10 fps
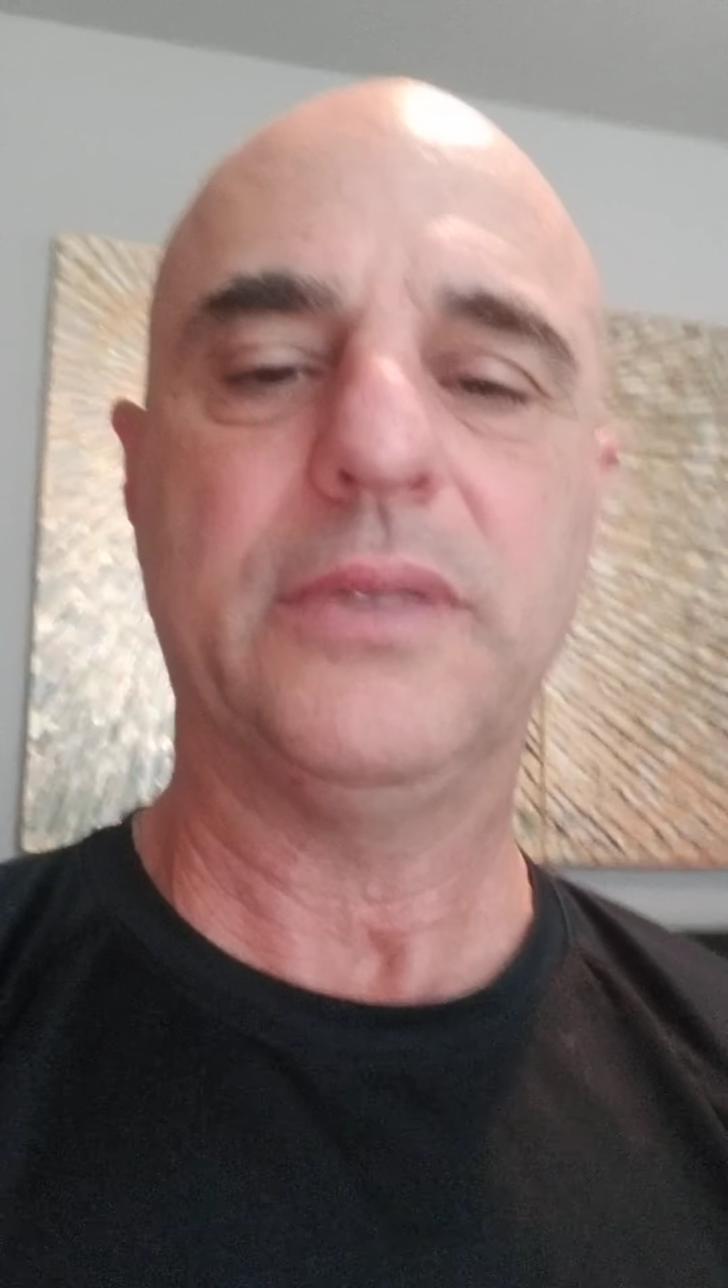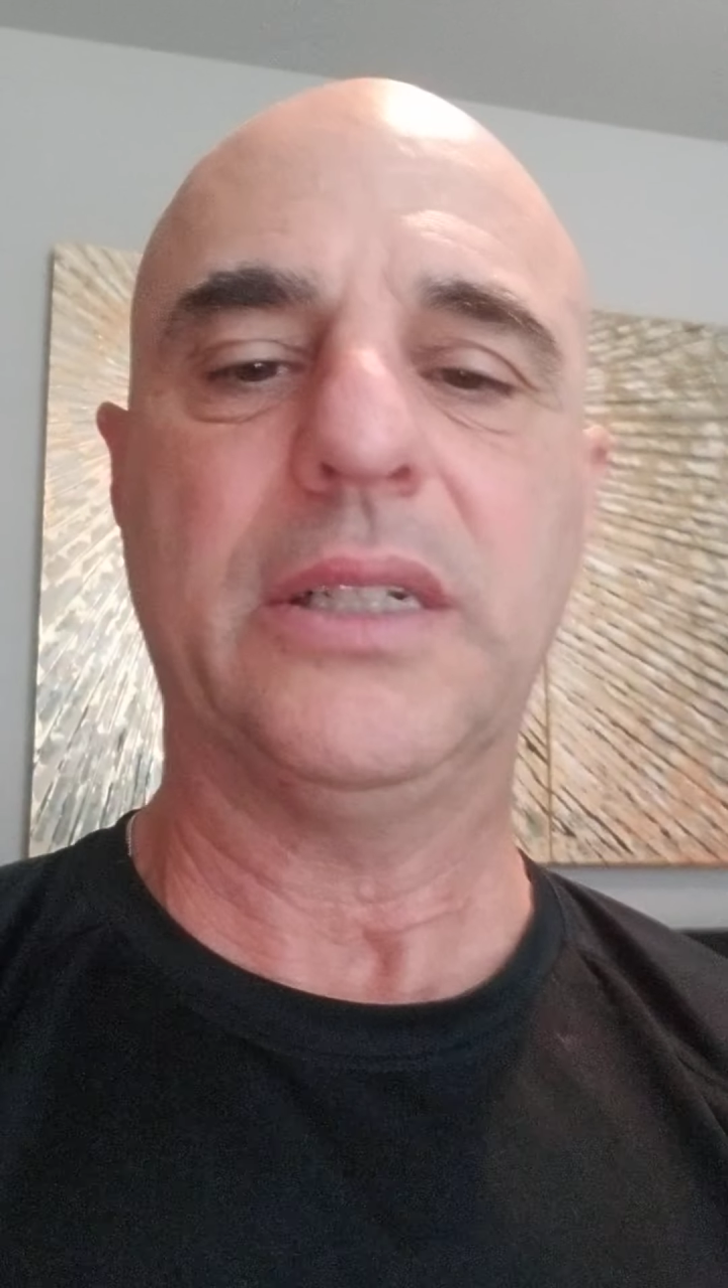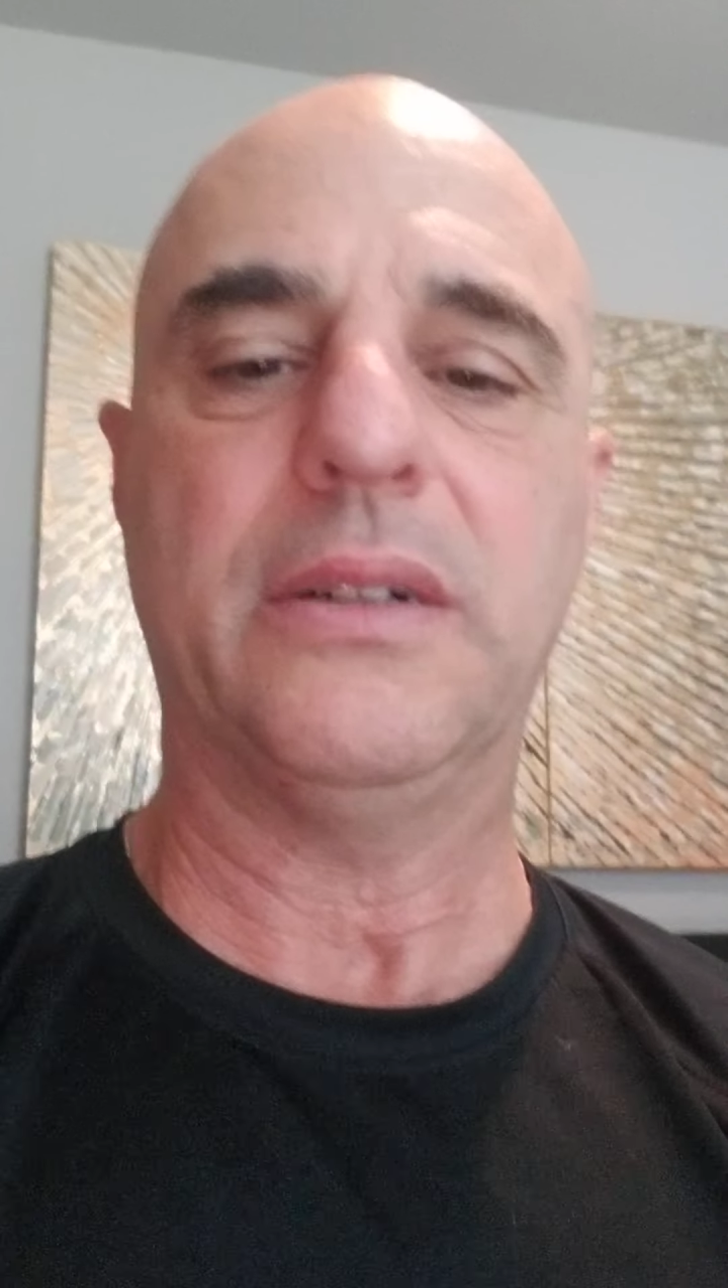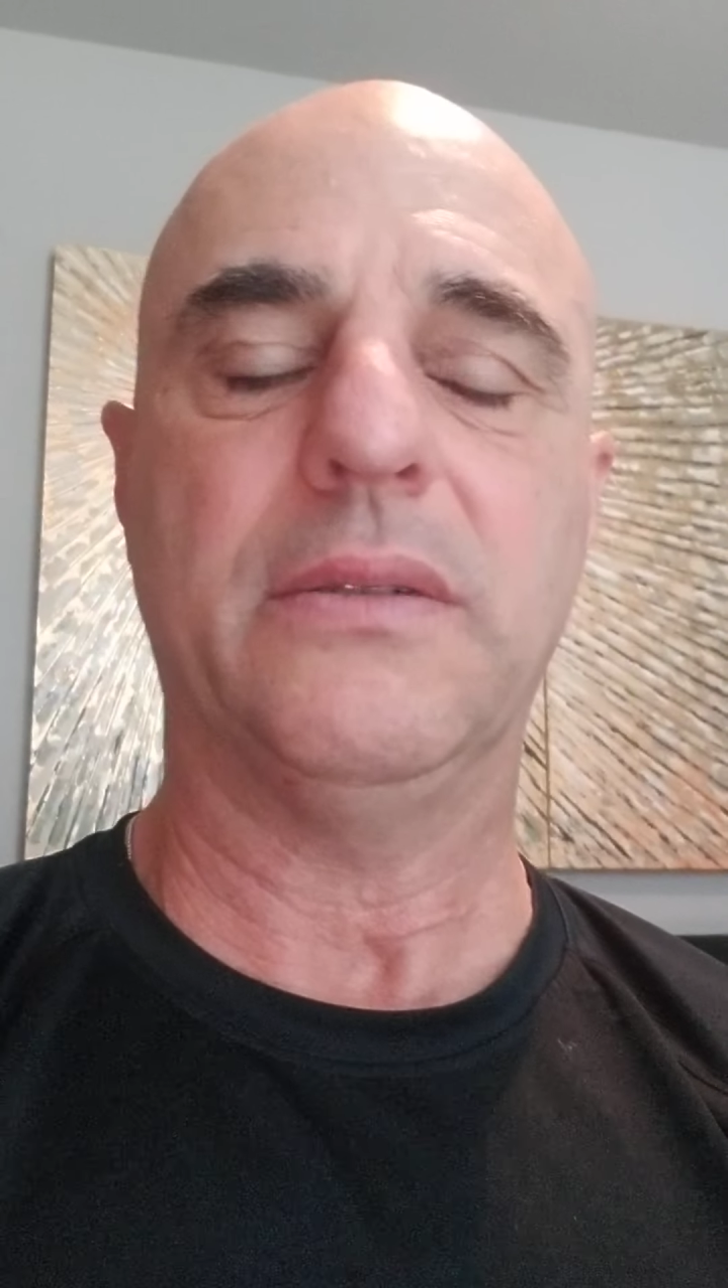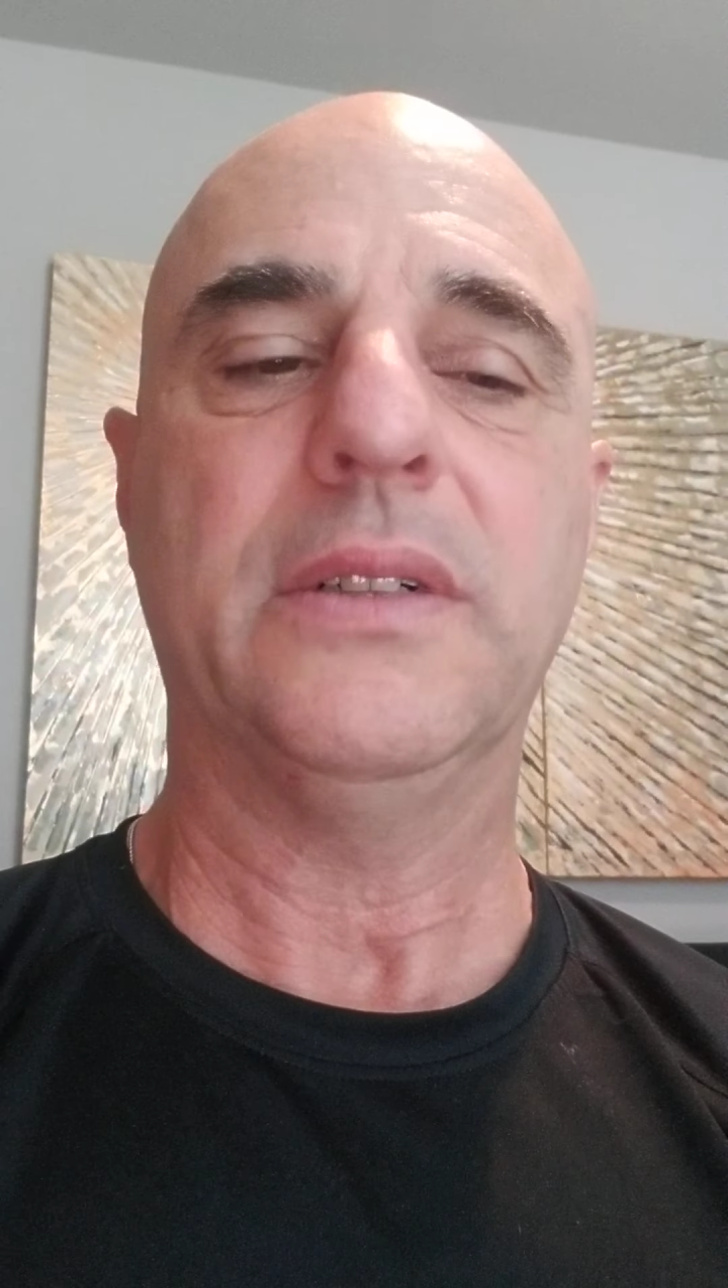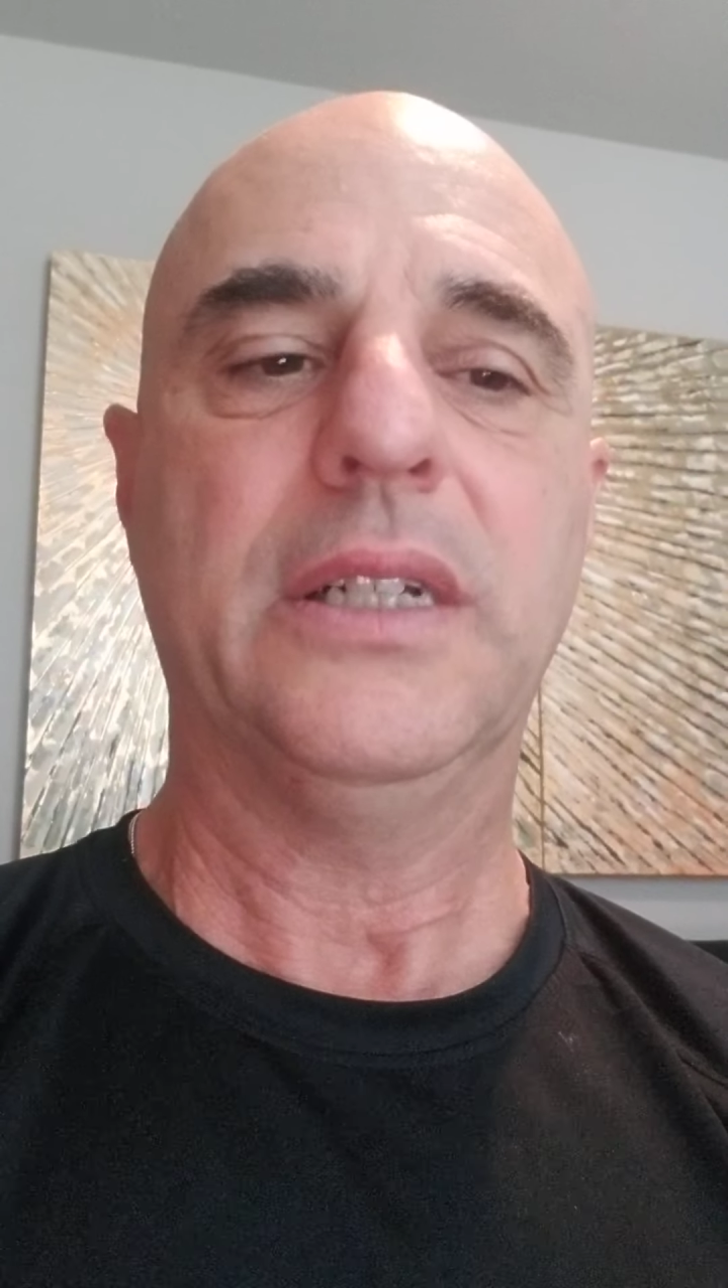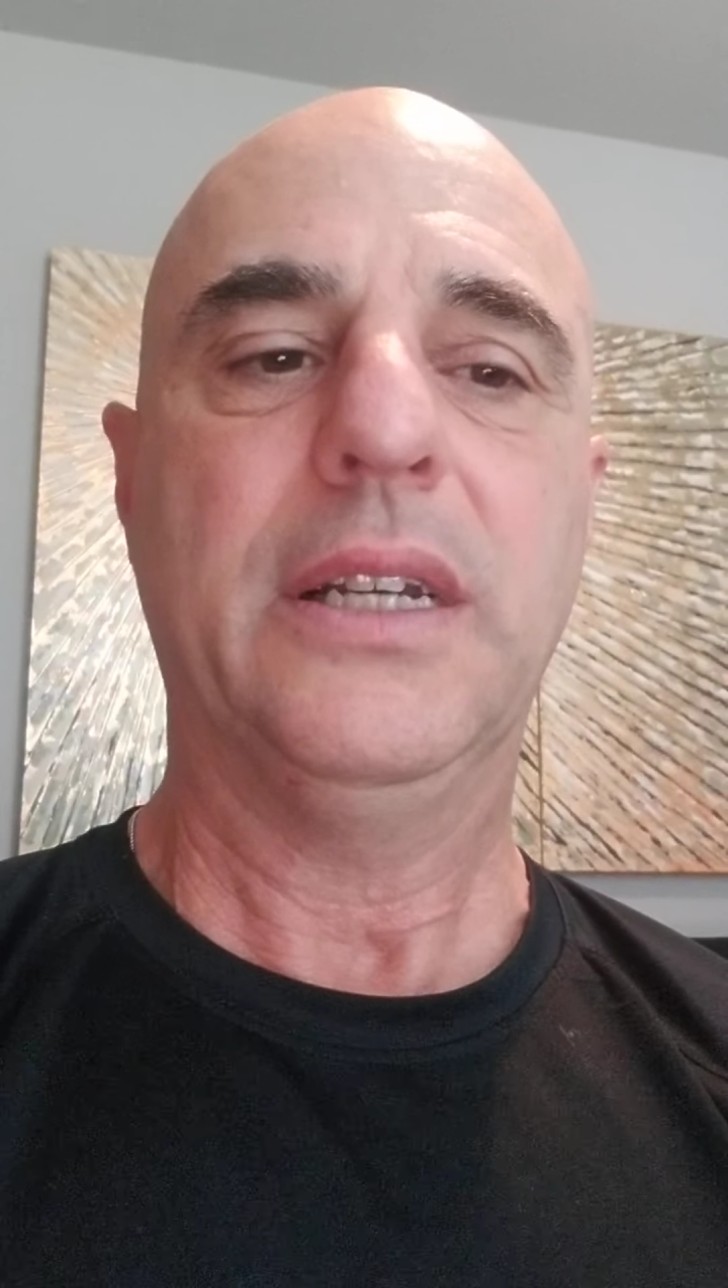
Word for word: you know.